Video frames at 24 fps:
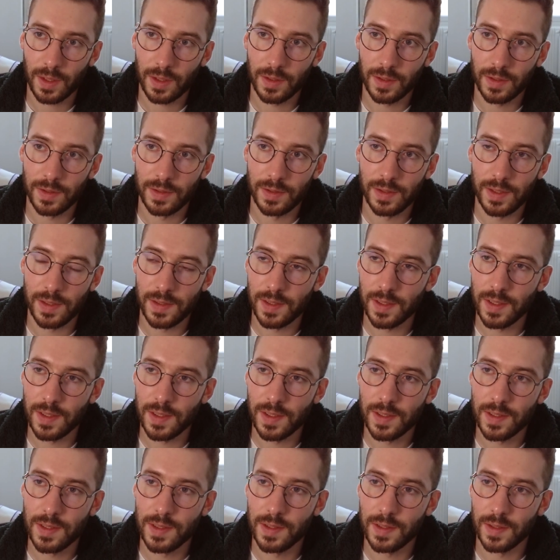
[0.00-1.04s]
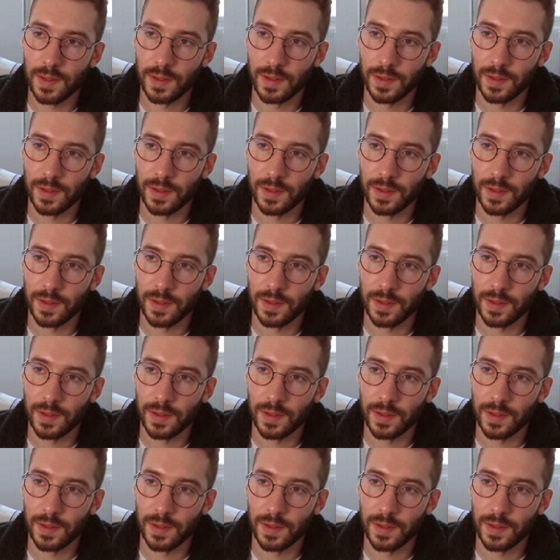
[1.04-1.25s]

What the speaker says: This is